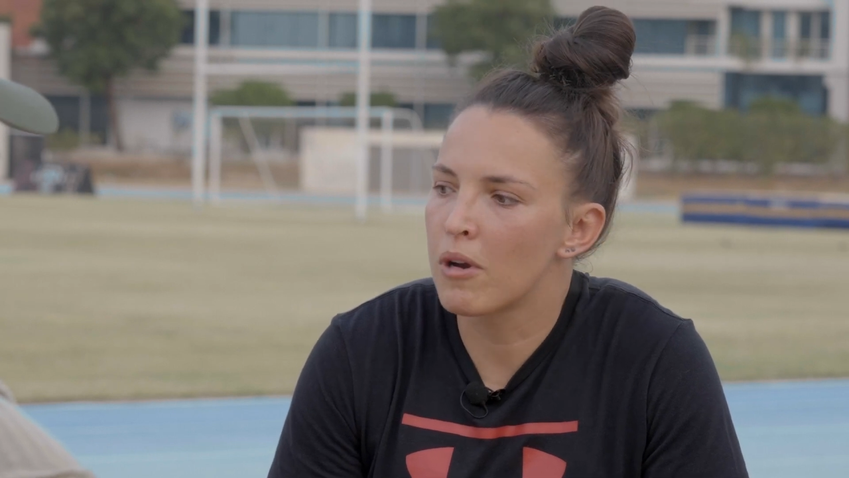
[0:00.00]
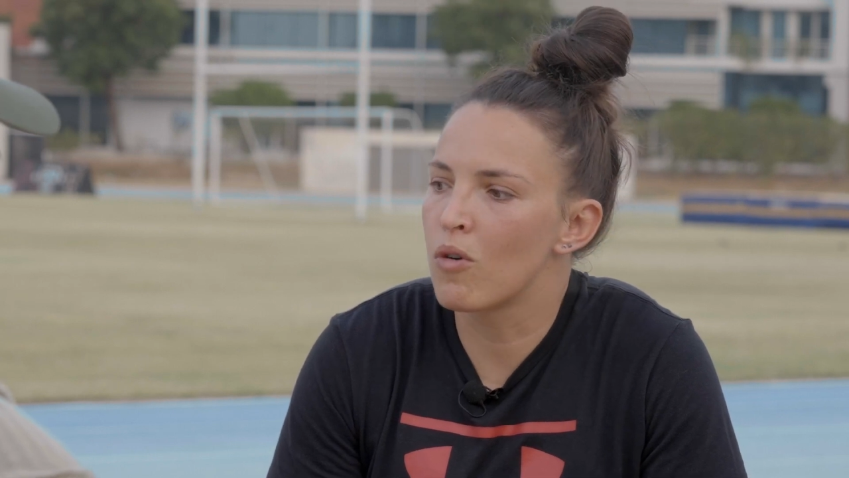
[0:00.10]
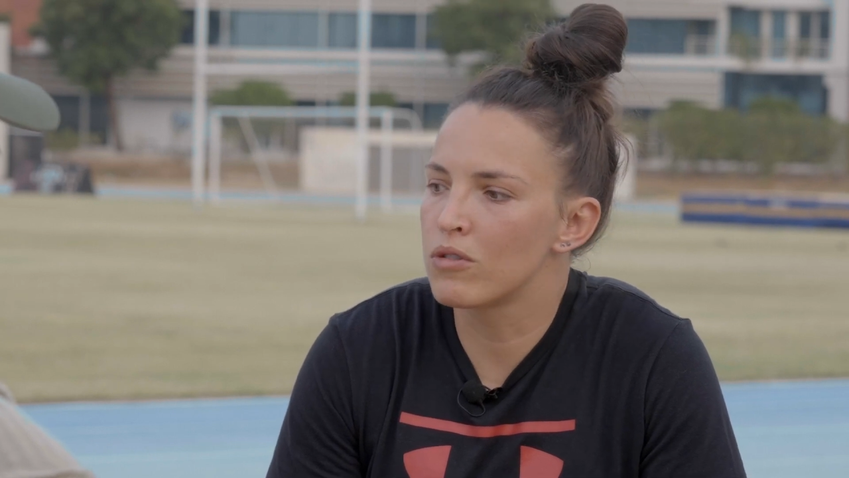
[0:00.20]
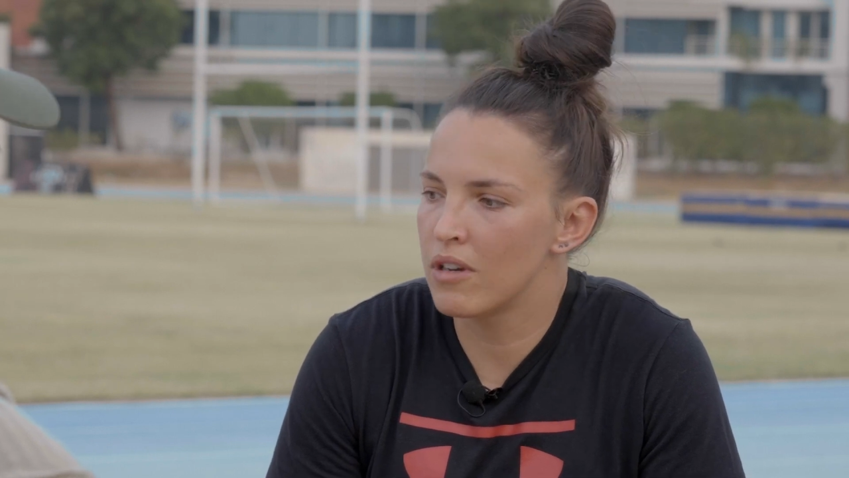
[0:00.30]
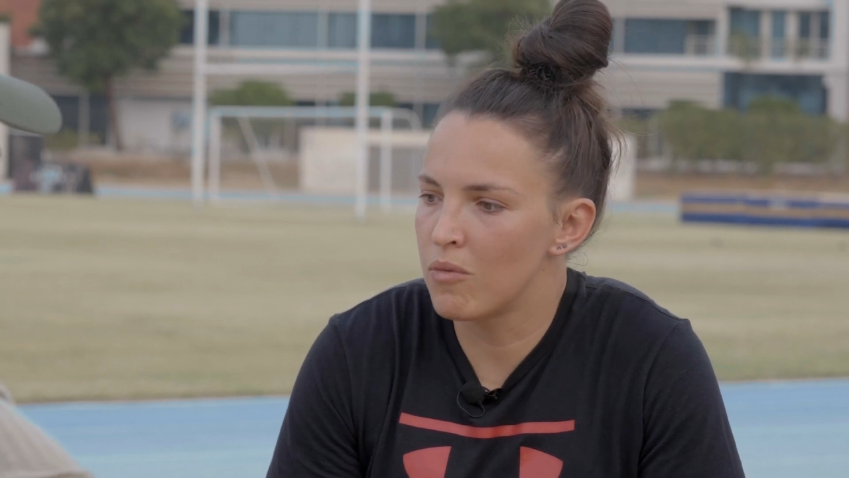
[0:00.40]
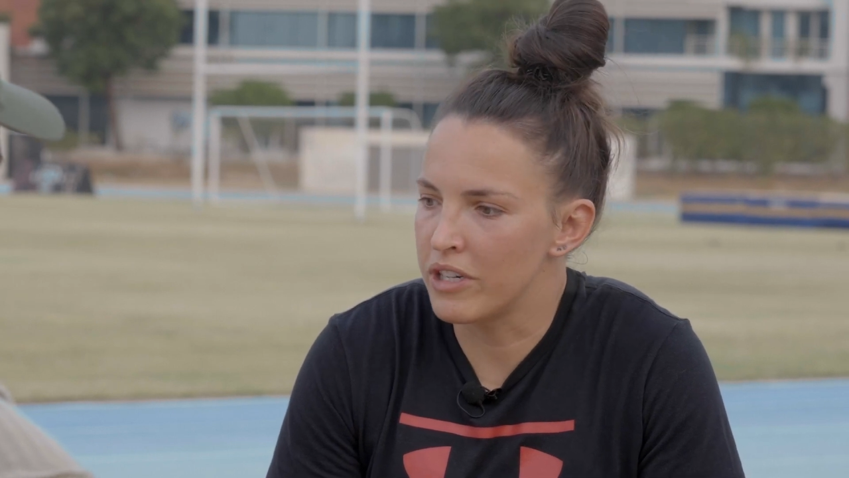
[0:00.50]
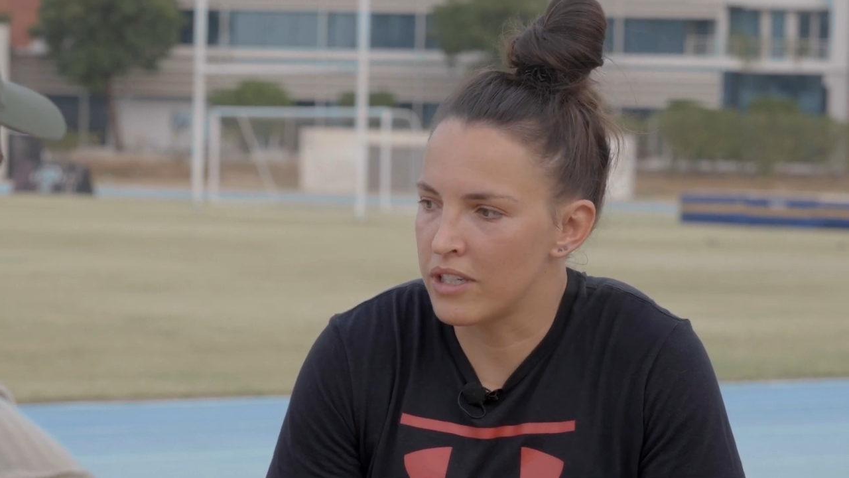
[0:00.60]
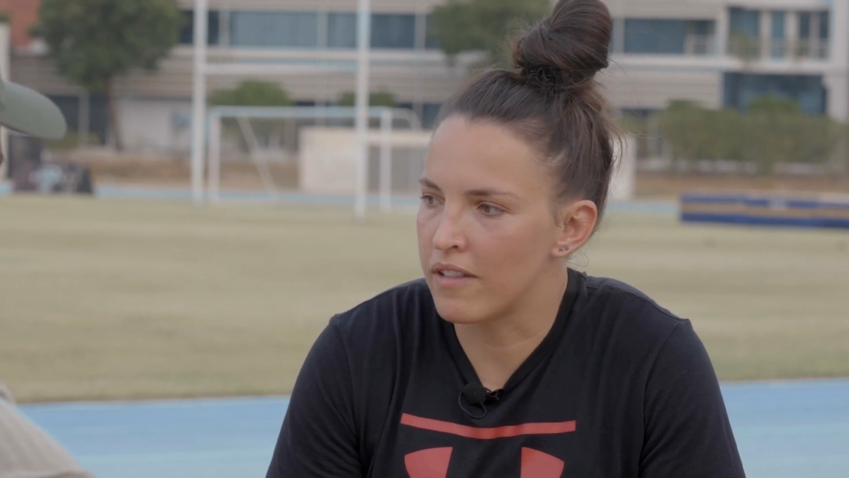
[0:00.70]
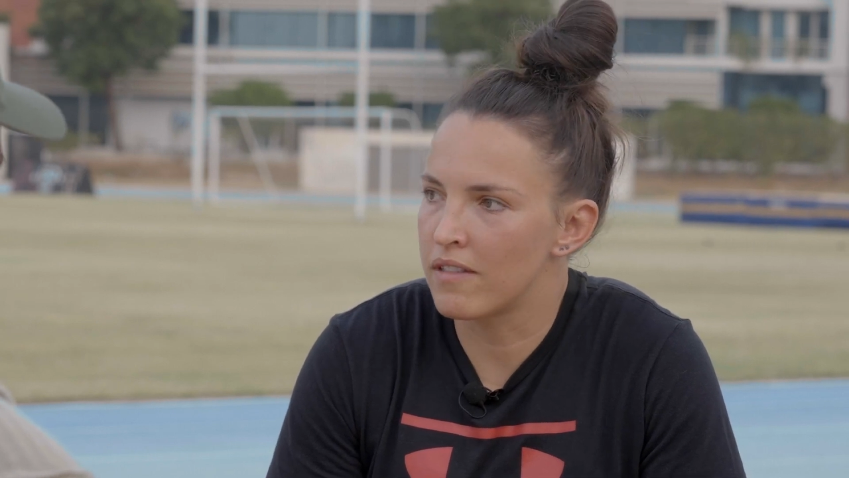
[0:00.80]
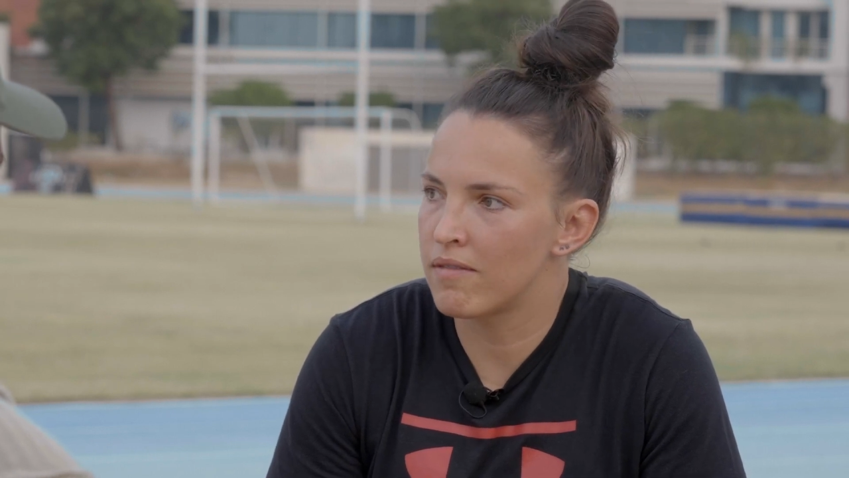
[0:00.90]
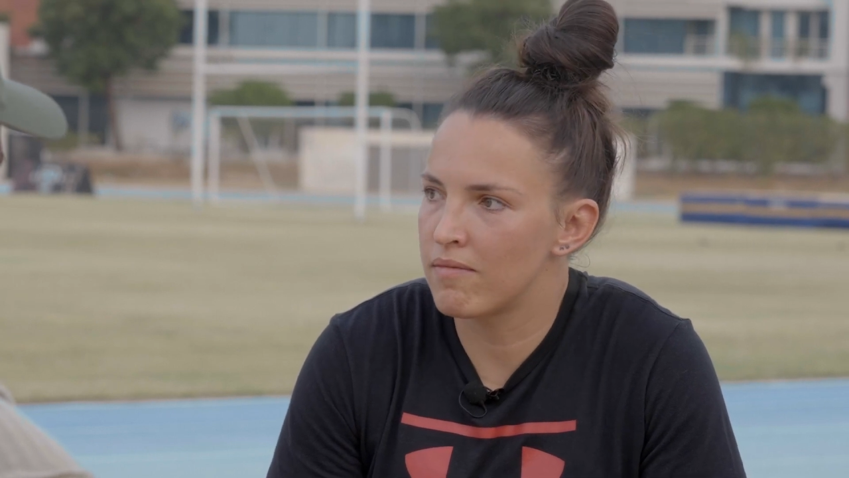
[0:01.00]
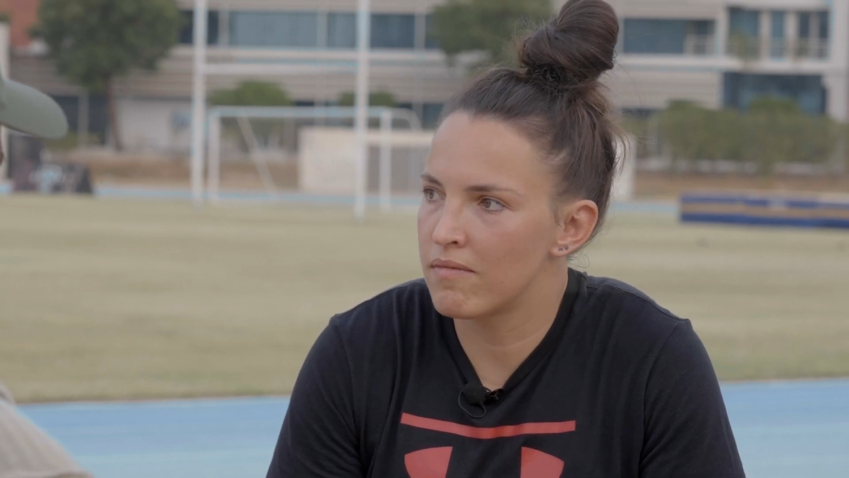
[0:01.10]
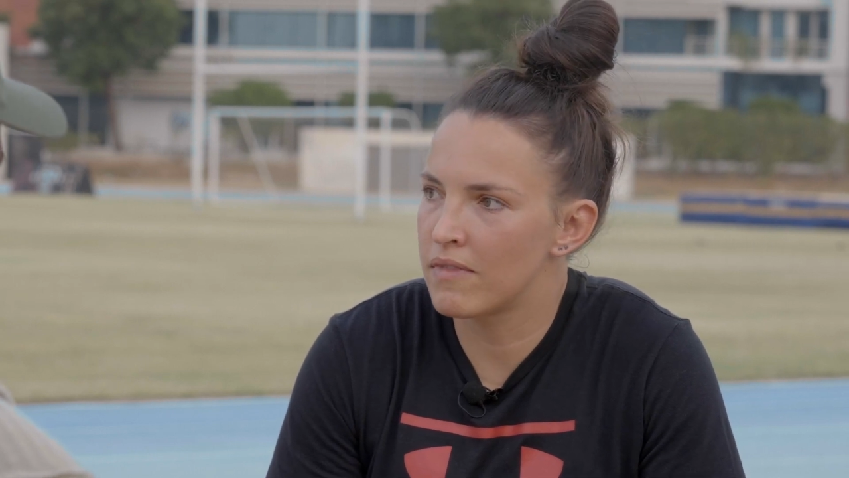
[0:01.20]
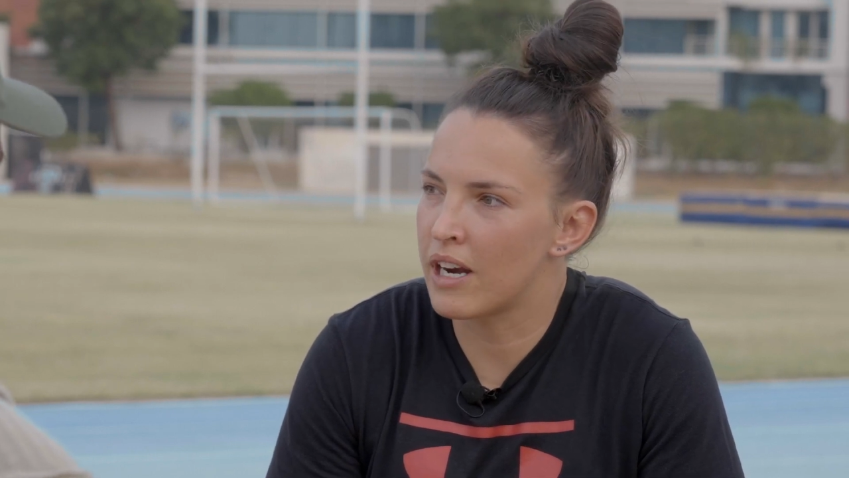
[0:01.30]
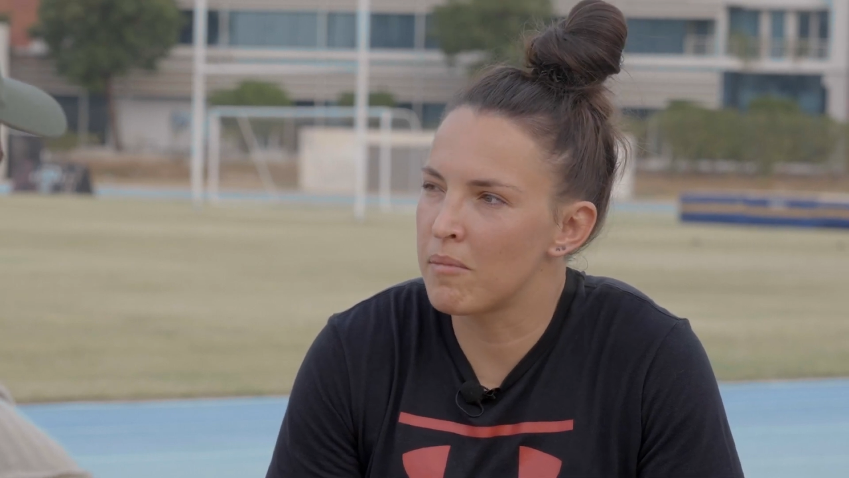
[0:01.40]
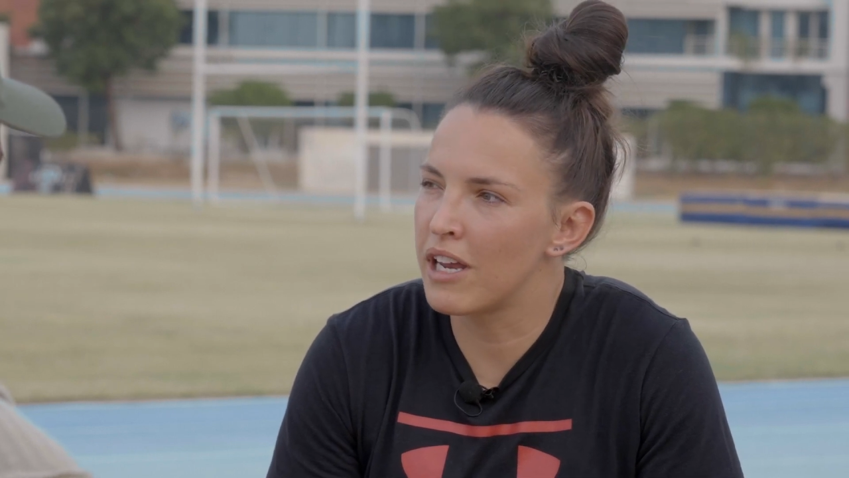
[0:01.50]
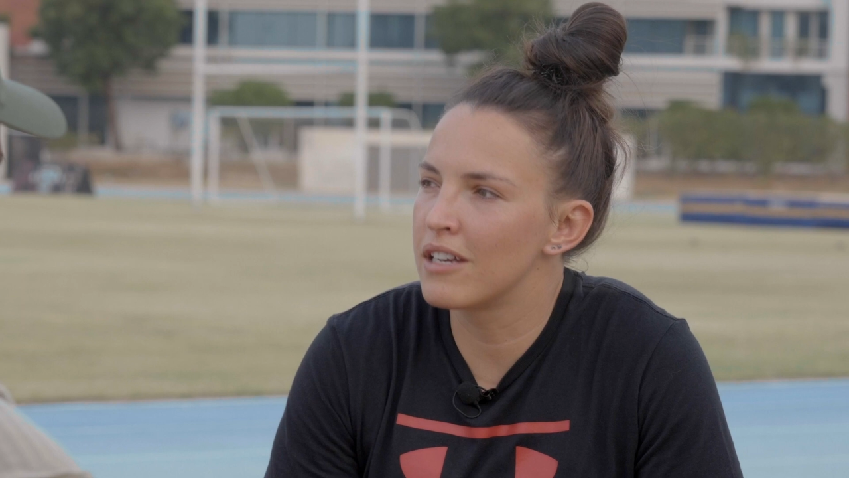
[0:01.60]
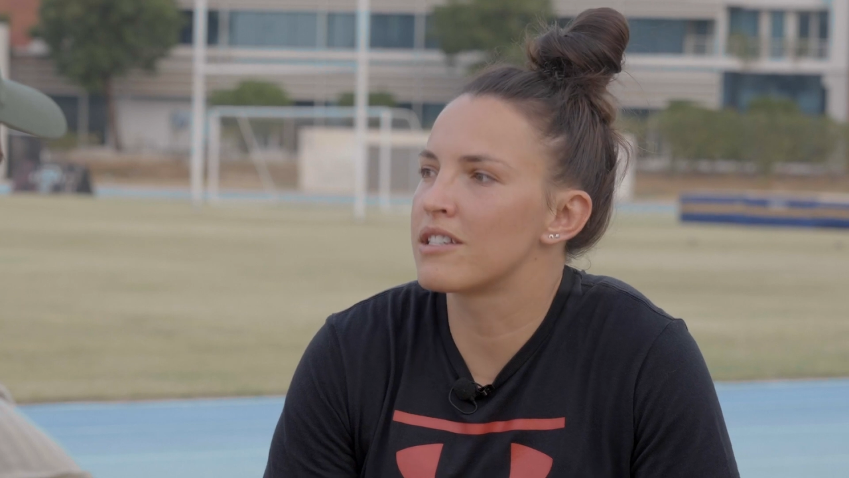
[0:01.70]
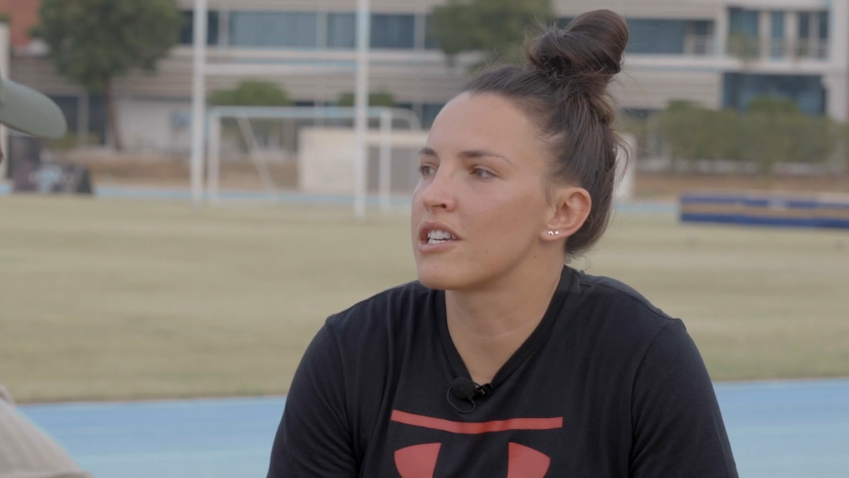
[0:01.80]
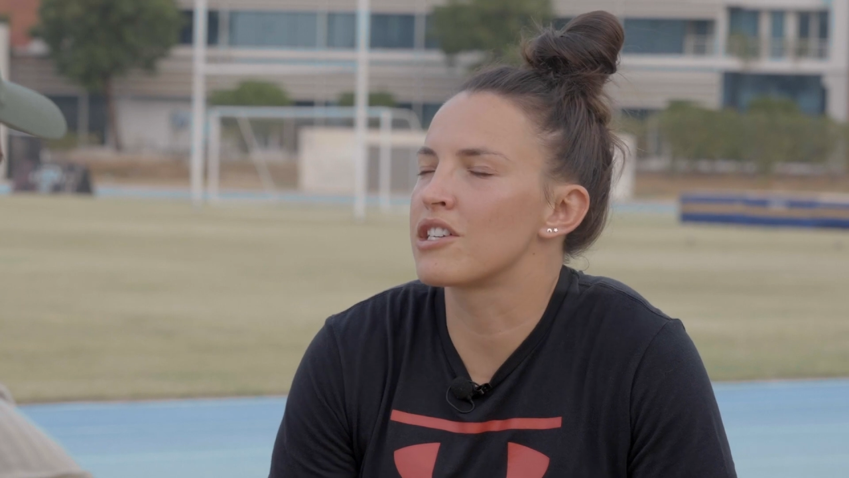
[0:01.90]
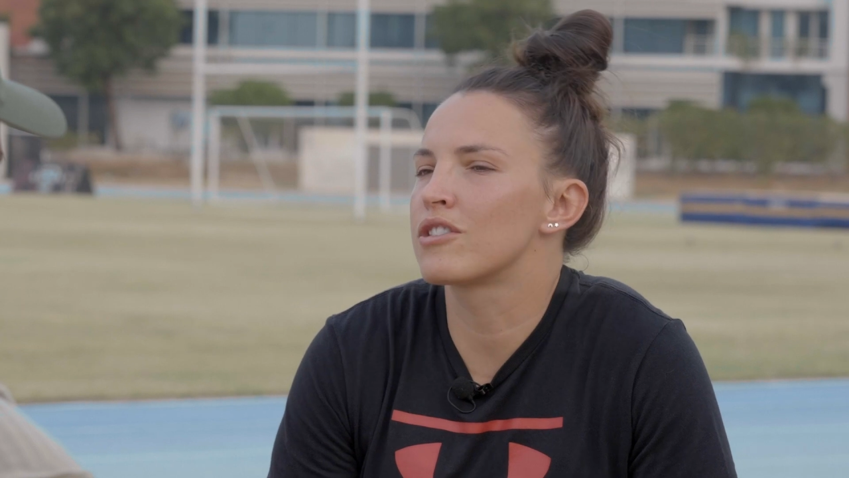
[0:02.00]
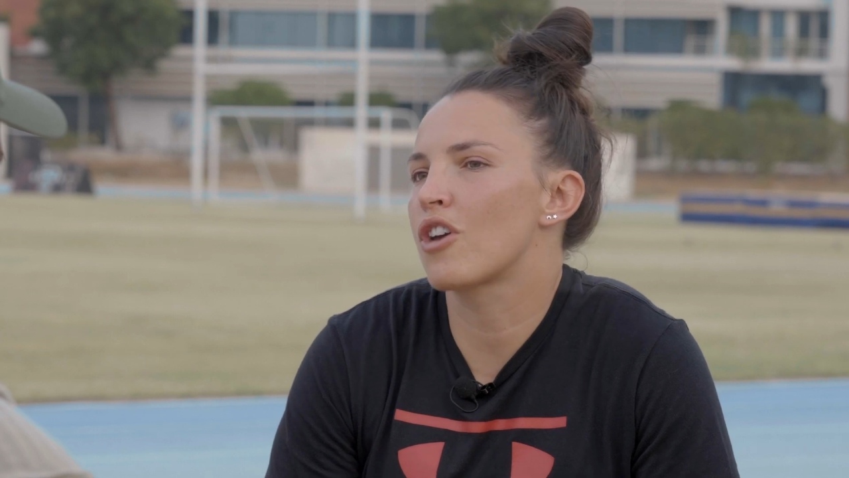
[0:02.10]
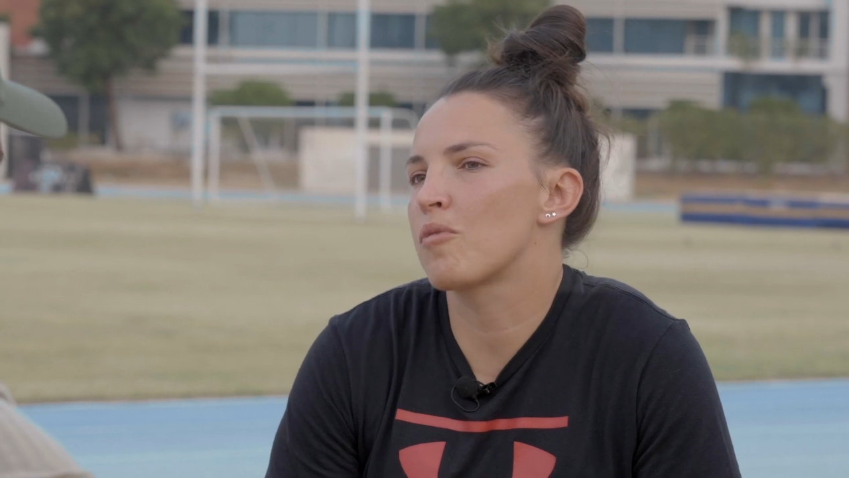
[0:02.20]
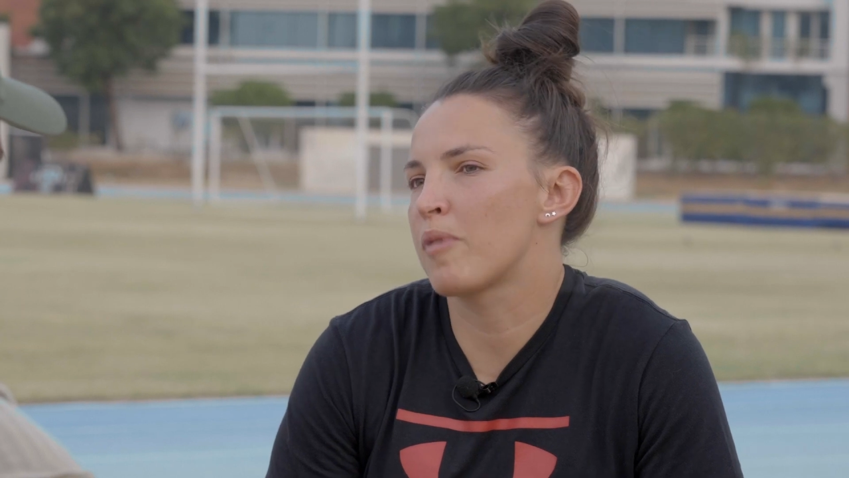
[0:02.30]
but I also wish that I made a decision to